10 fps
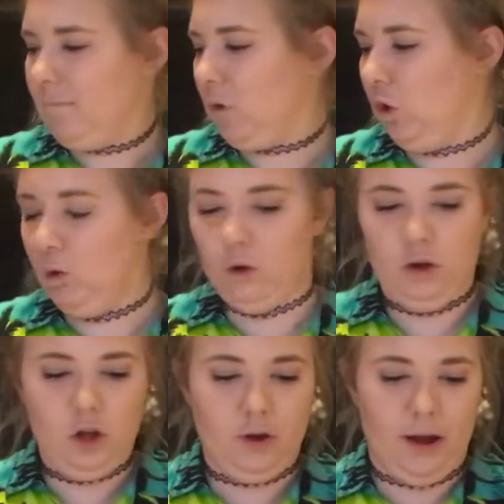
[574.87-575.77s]
Cool.
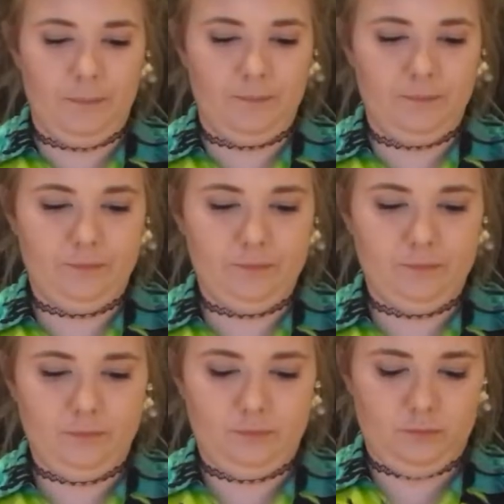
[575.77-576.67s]
Okay.
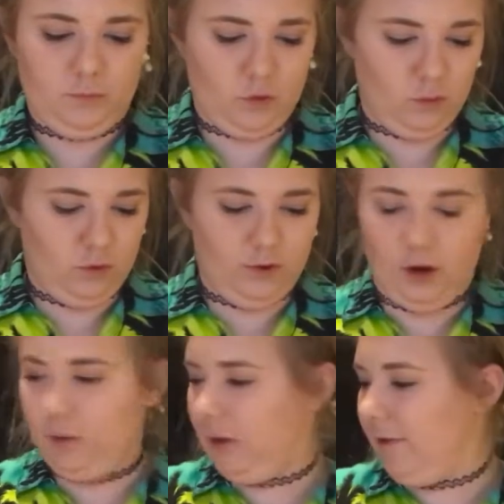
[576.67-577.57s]
We'll
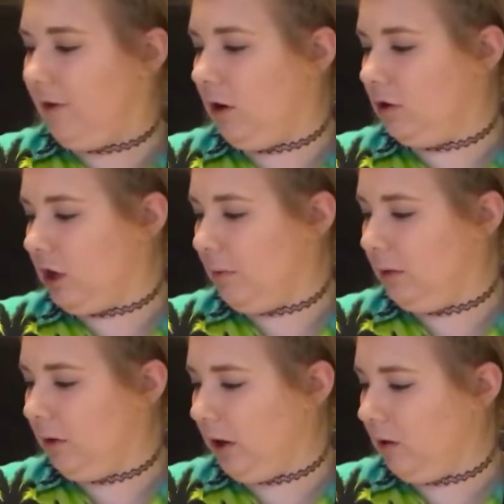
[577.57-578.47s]
start with the Photoshop
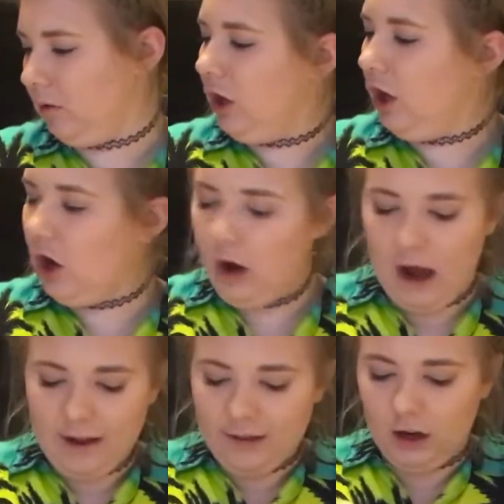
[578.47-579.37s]
logo. You know,
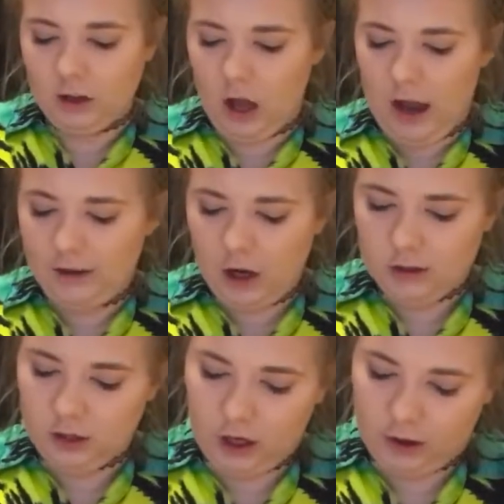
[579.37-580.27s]
I
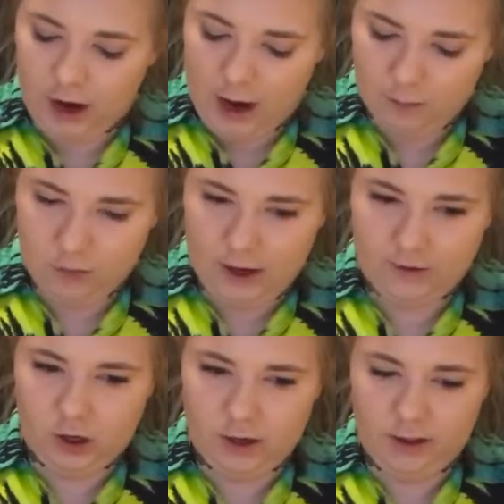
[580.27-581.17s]
talked a lot of crap when I
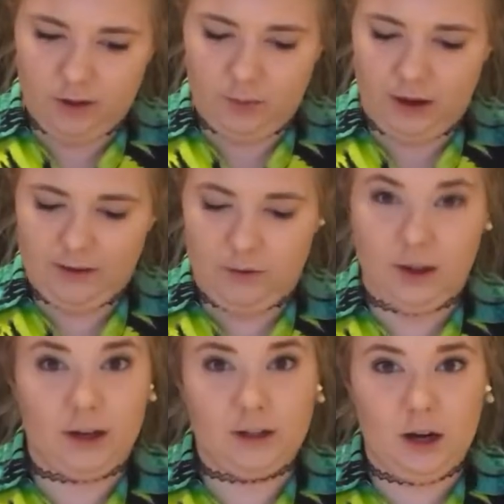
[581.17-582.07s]
started this because I was
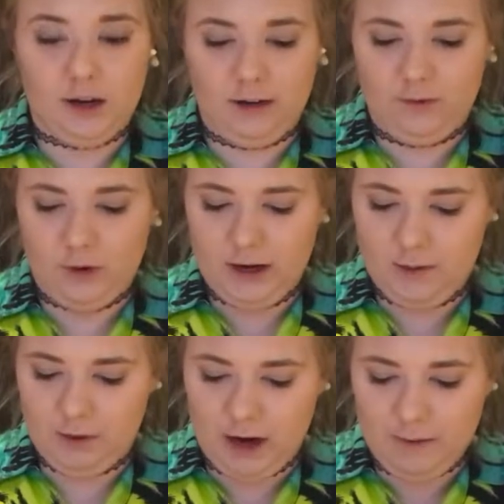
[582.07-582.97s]
like not here for
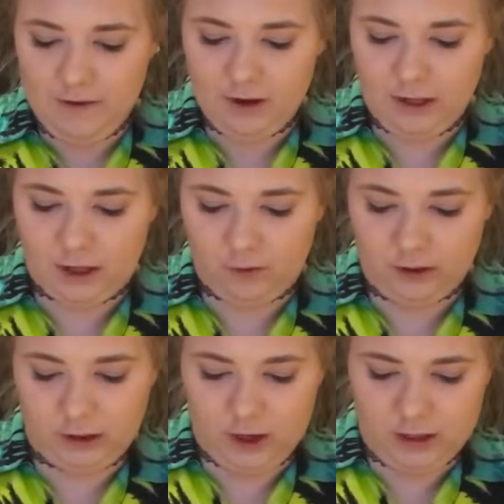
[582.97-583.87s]
it, but I'm having like a
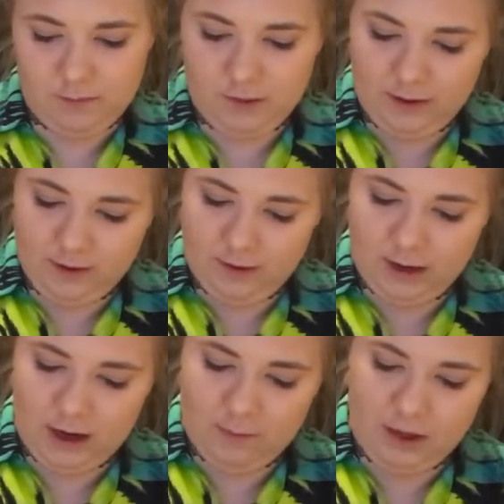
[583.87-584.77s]
really great time. This is
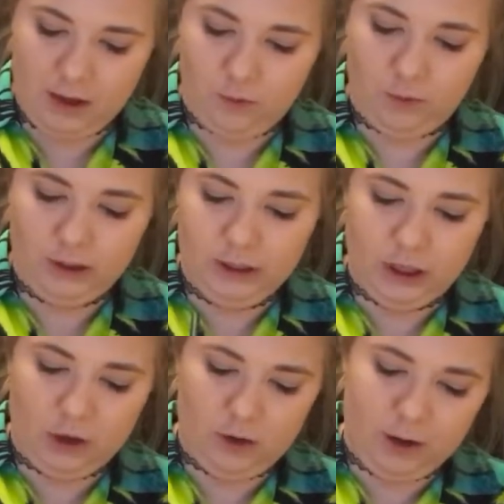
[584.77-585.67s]
gonna be really
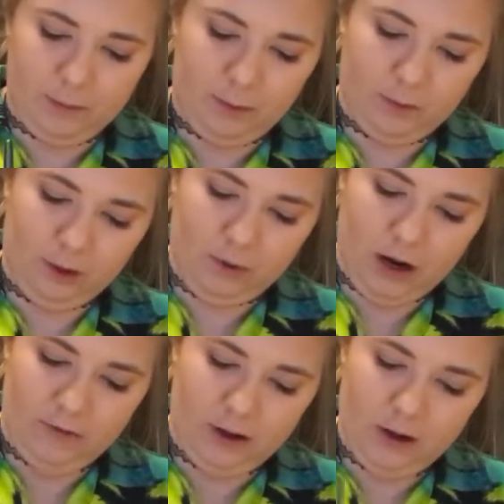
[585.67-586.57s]
cute. I'm gonna be really
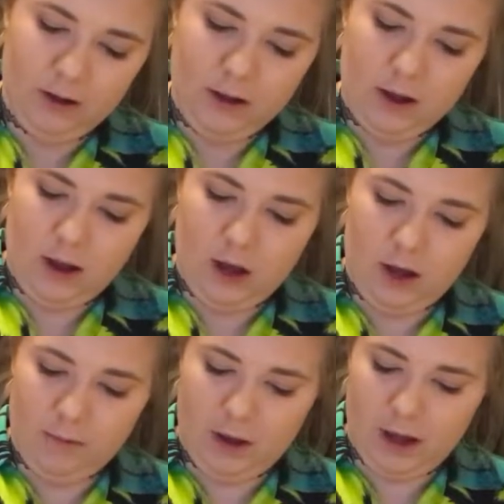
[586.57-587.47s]
proud of it.
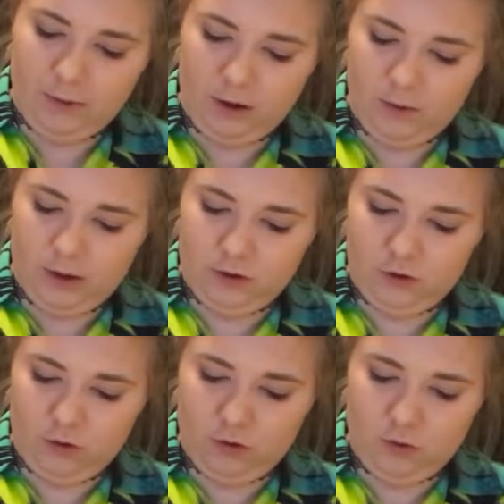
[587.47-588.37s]
I'm going
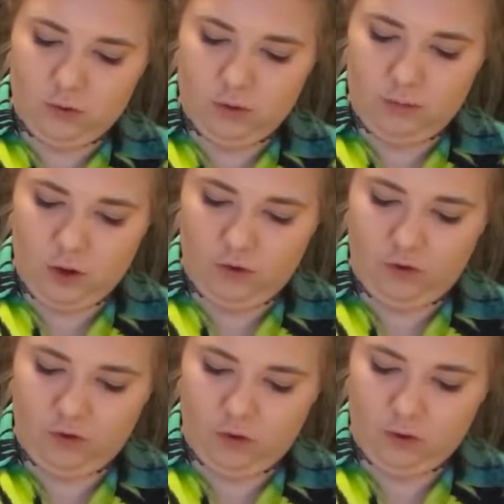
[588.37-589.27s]
to
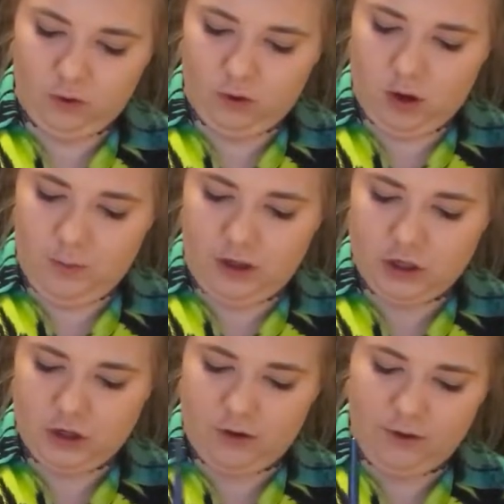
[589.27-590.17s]
post
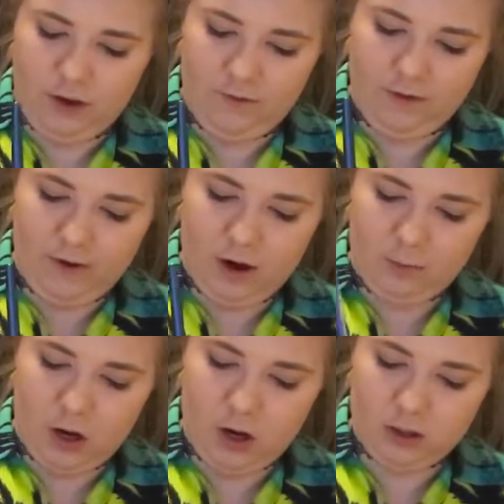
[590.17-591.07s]
pictures of the final
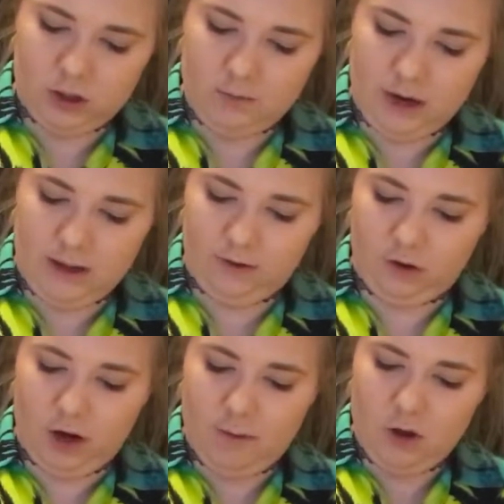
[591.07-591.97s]
product on my
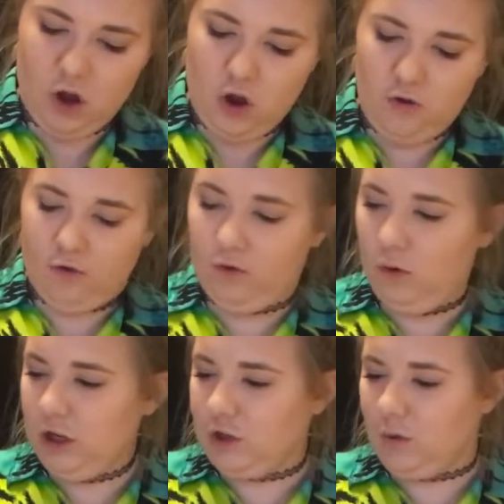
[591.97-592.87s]
Instagram
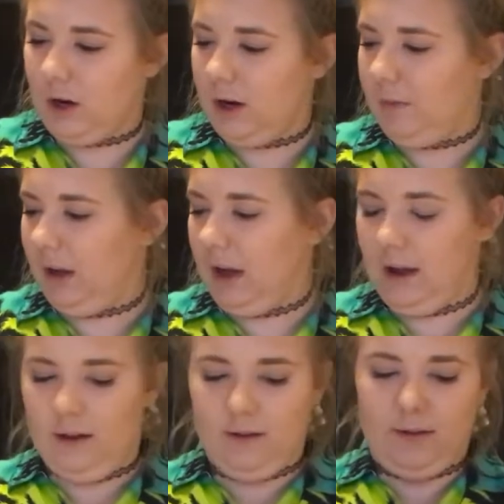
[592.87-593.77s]
for sure,
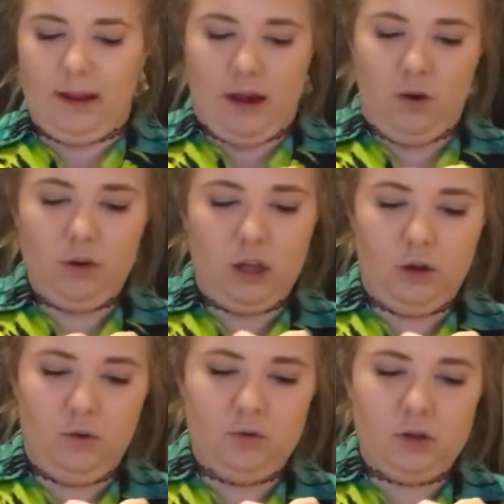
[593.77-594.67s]
because how
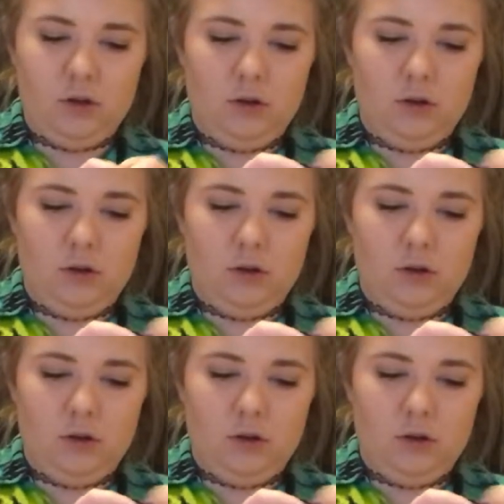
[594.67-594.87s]
cute.